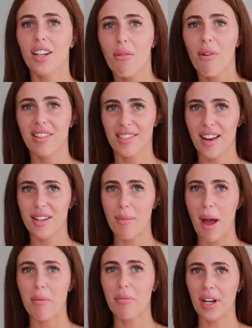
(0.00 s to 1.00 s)
You know what I said
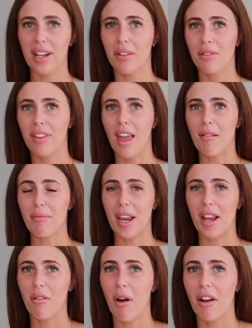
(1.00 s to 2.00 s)
about PrettyLittleThing
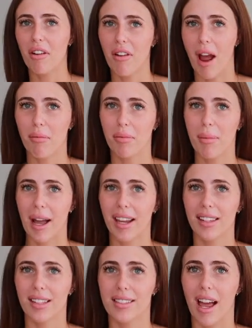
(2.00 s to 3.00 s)
being quite crap back
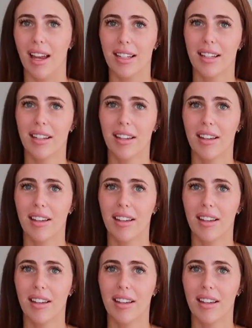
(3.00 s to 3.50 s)
in the day?